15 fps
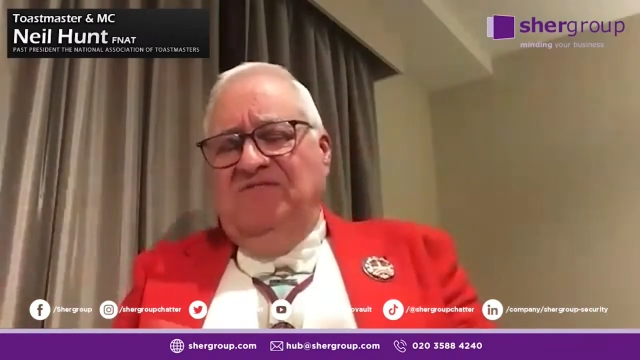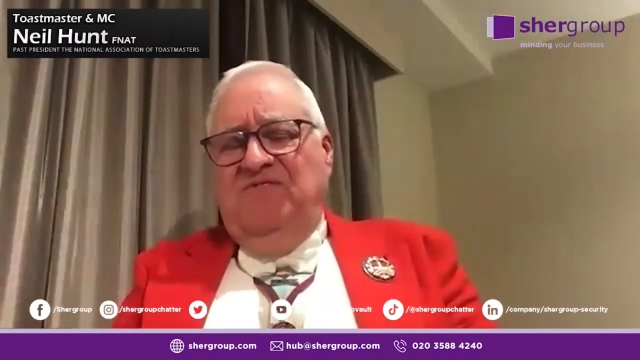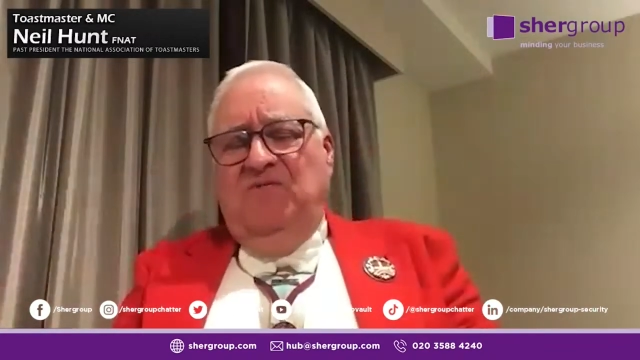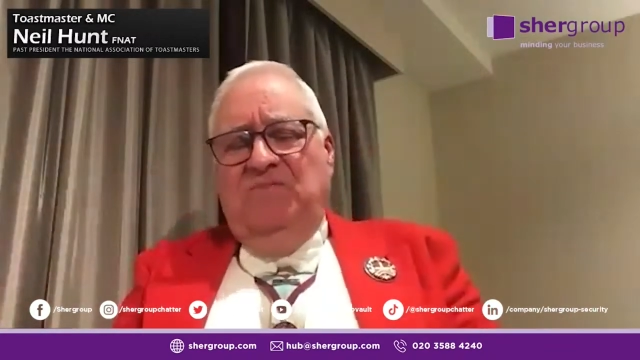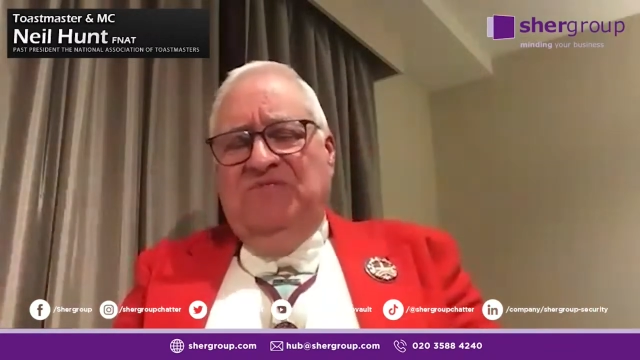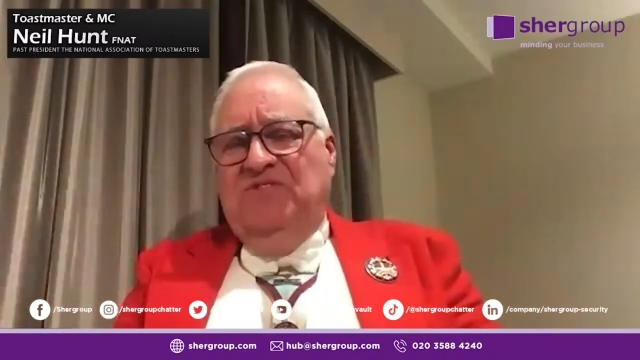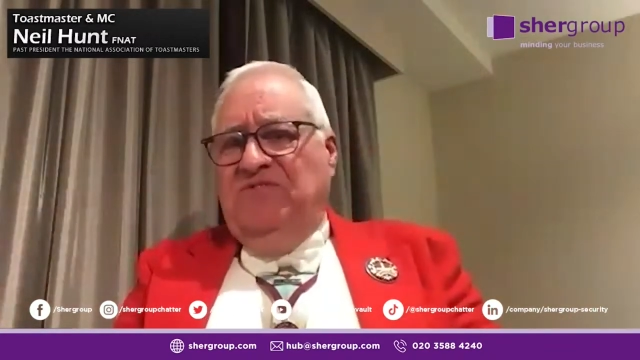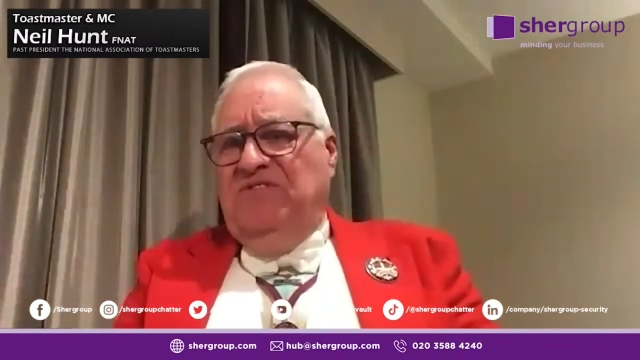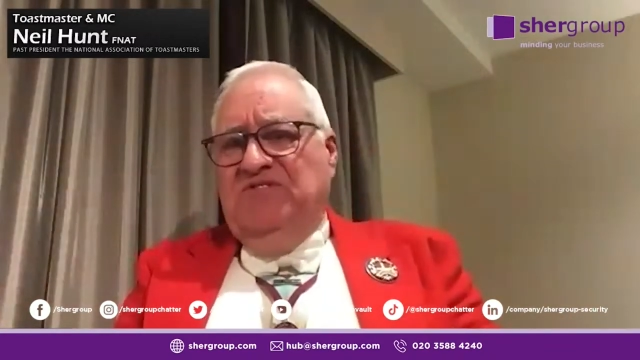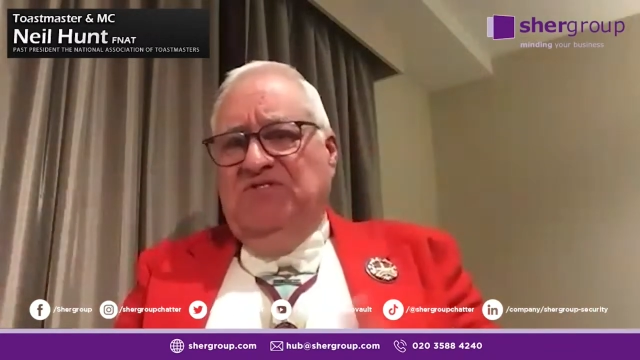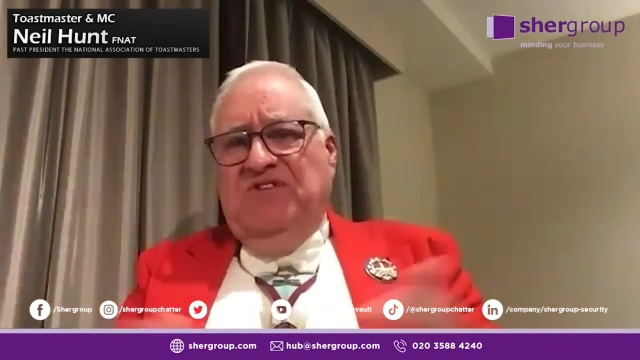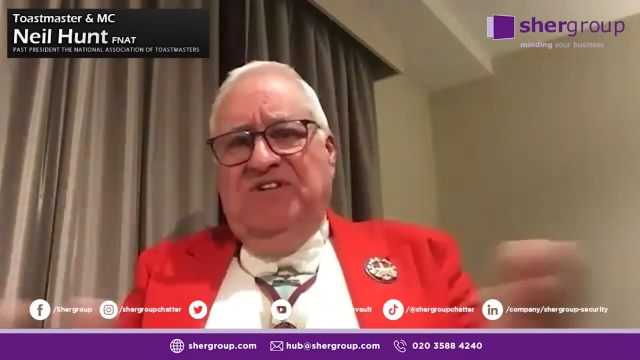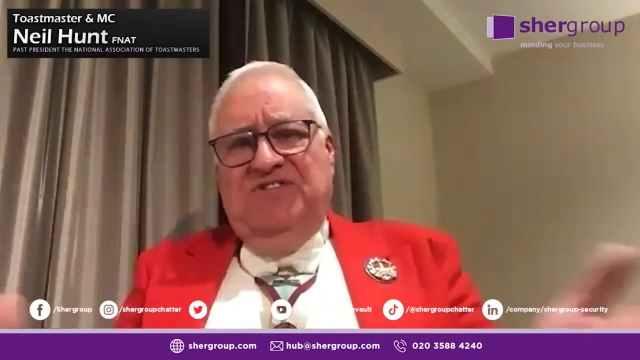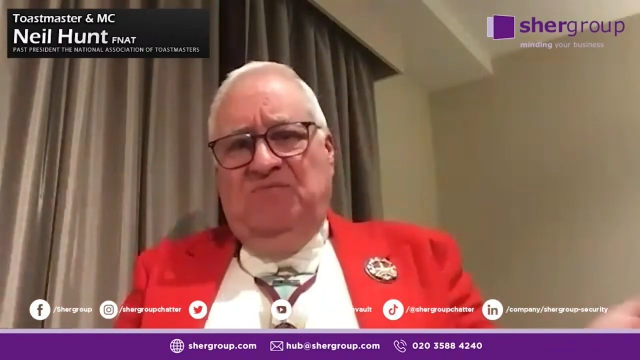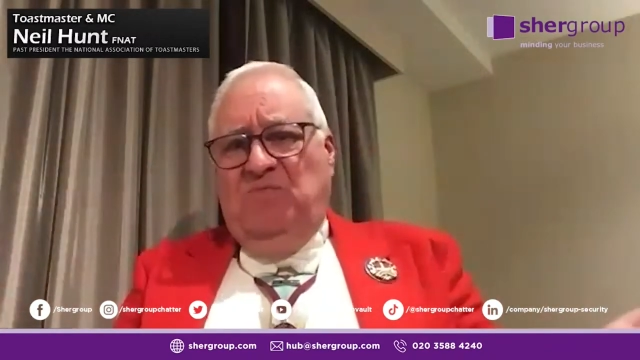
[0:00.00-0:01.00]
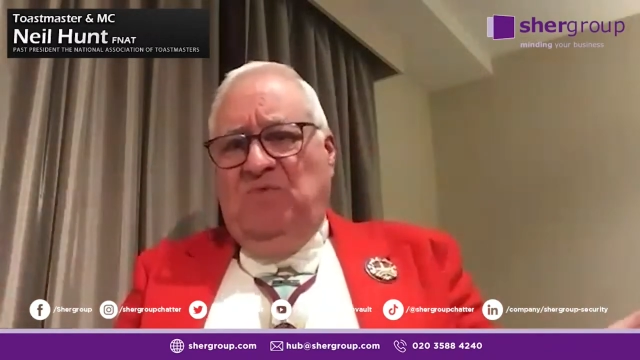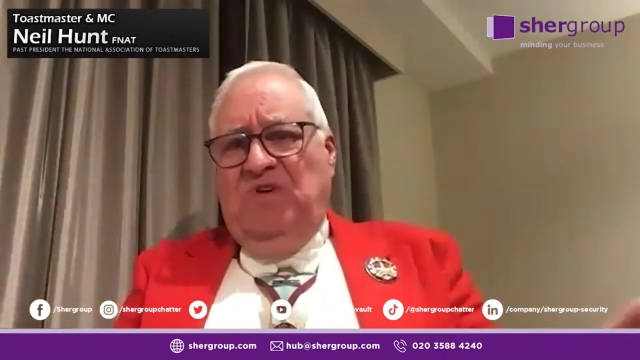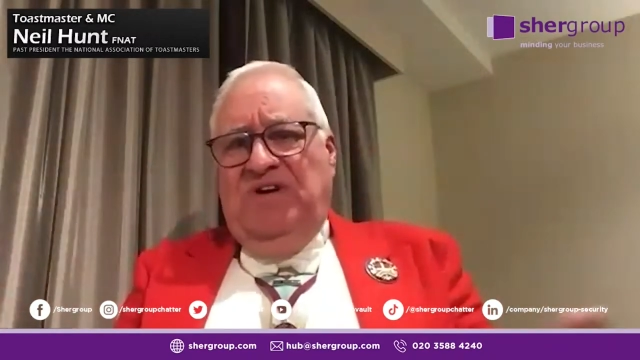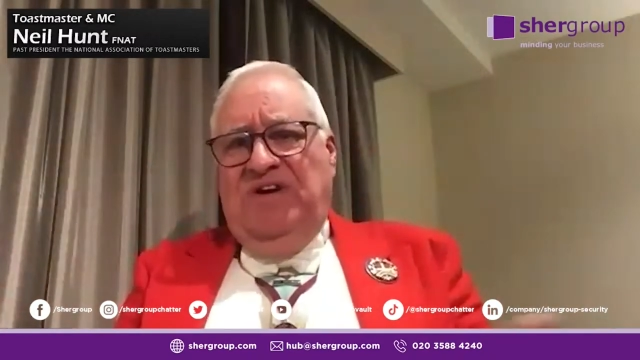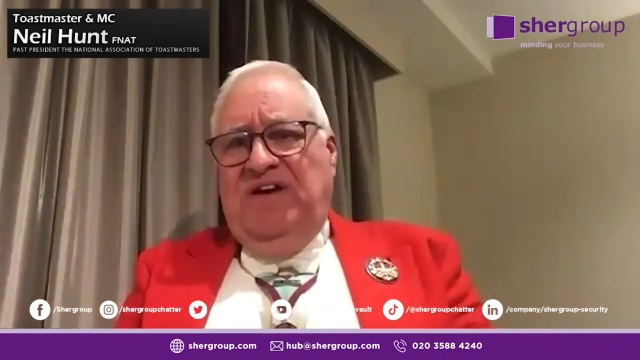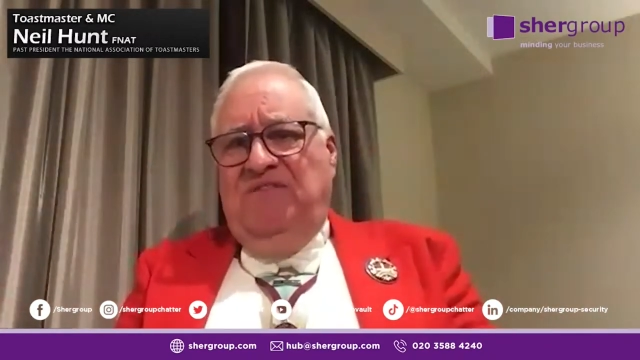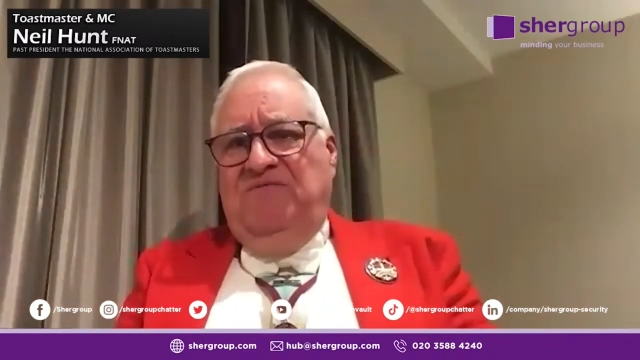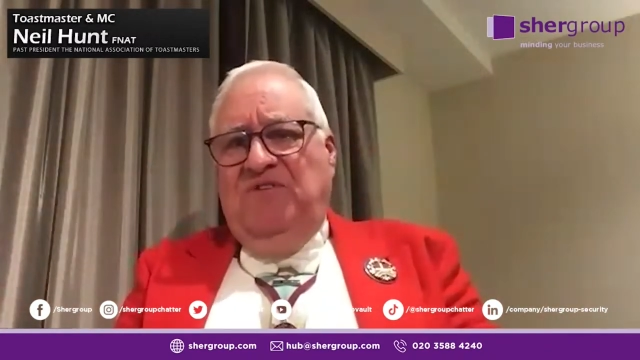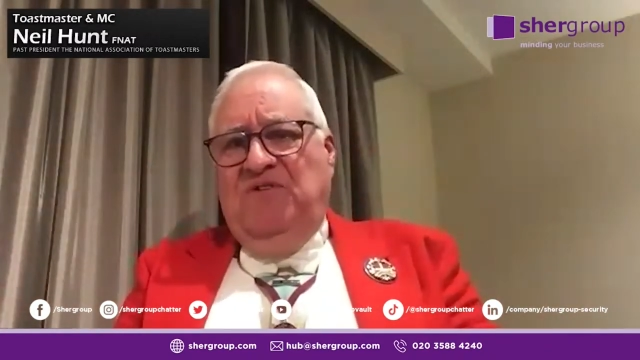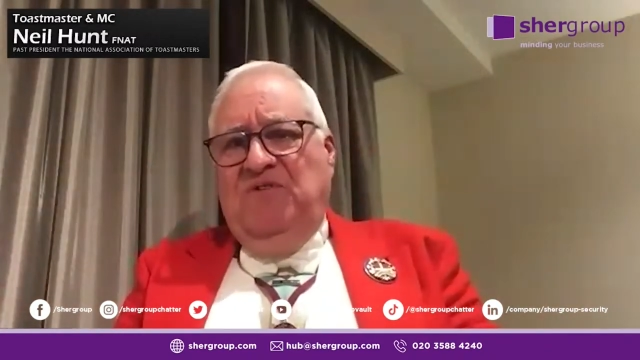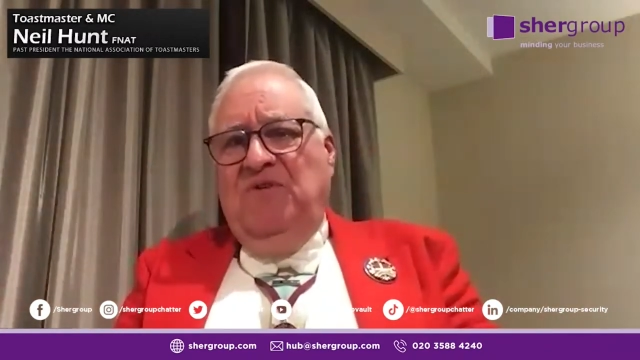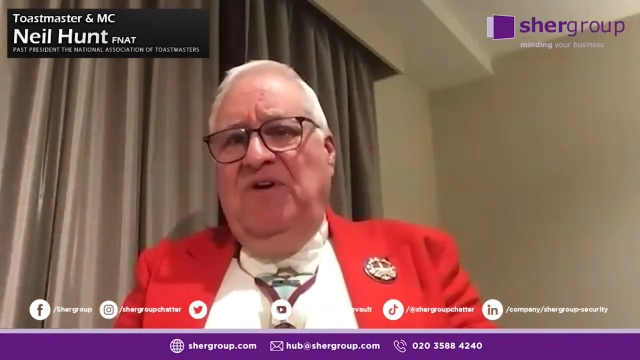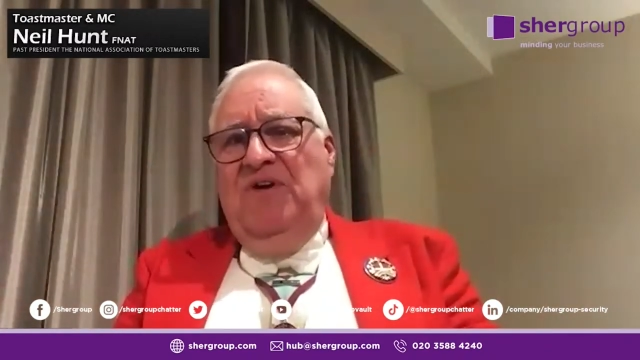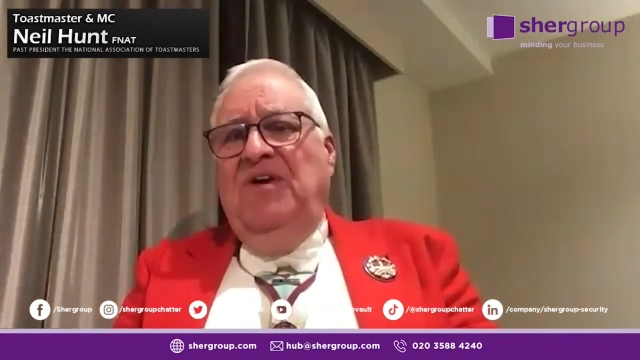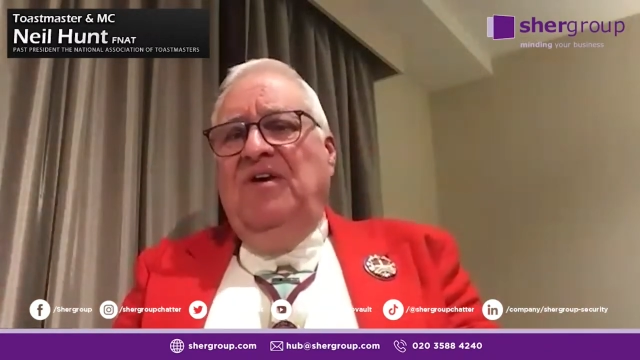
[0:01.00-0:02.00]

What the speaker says: forms of address and what have you,